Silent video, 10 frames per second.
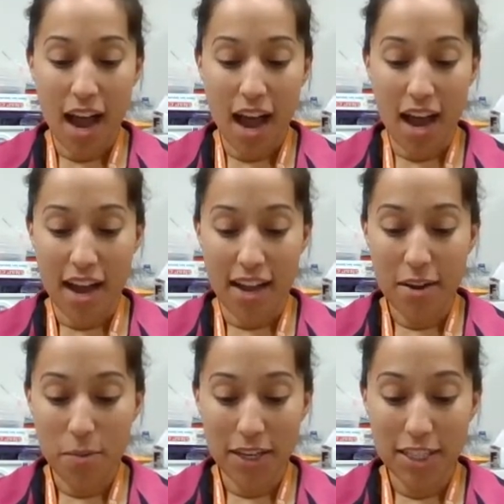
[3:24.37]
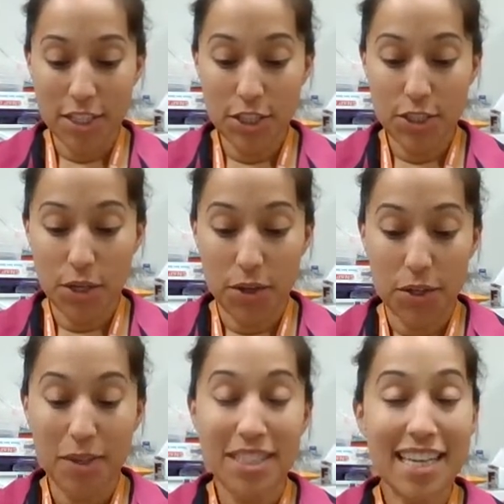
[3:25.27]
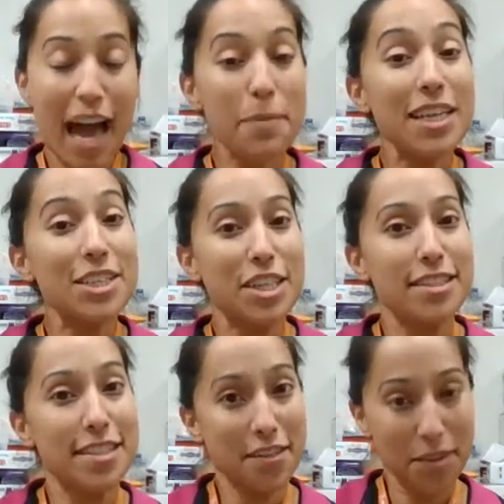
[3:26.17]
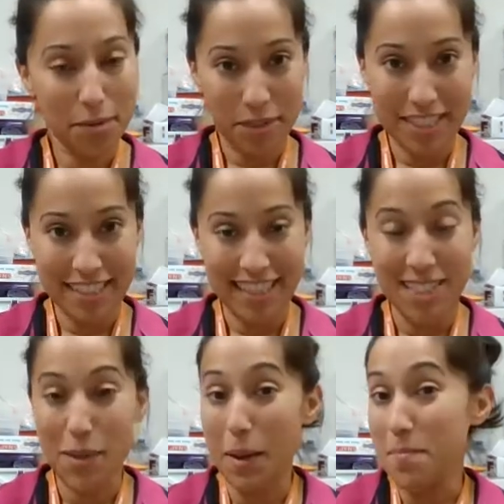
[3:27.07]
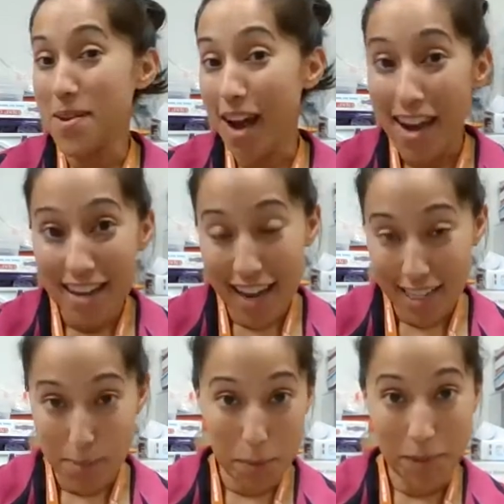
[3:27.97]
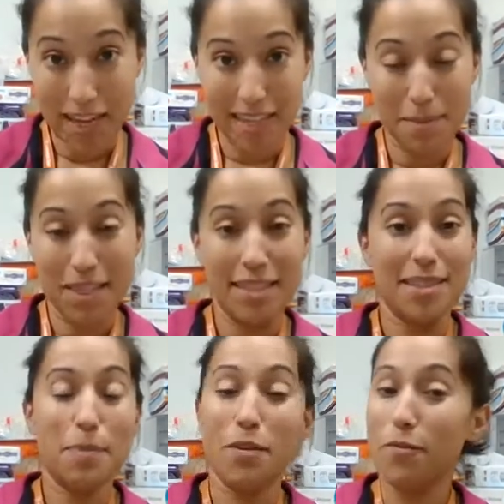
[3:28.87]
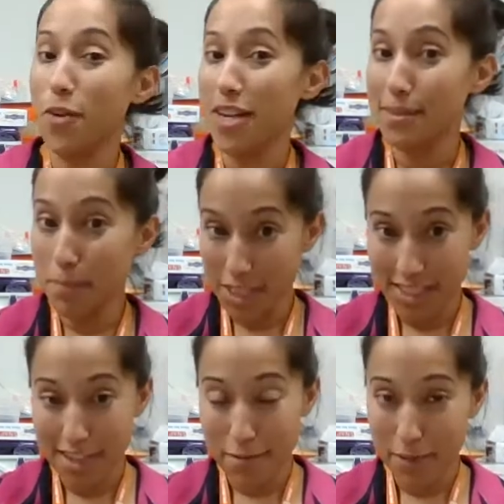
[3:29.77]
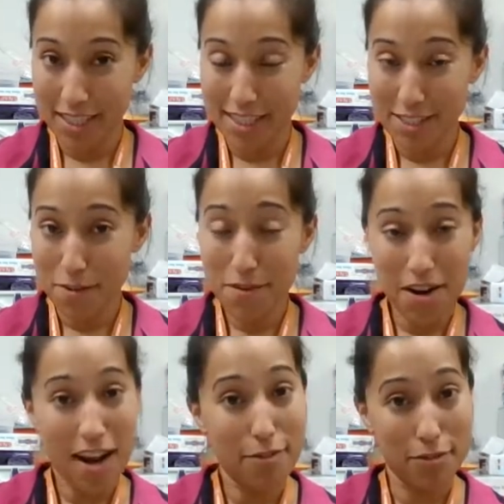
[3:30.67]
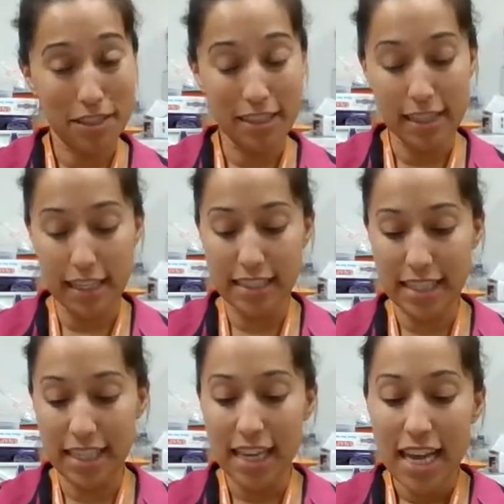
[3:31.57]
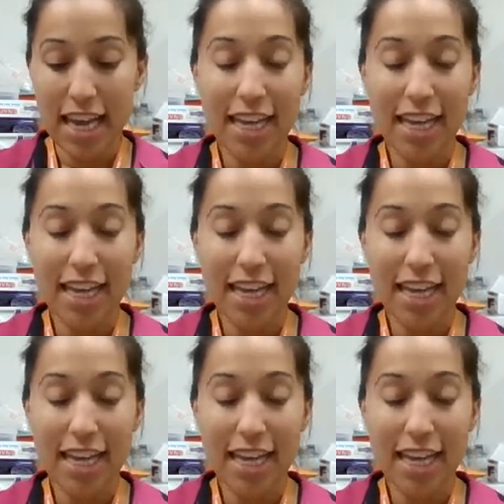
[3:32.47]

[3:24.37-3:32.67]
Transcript: I wanted to show you, it's an app that I just downloaded recently, so I'm not an expert by any means, but for as much as I've played it so far, I've really liked it.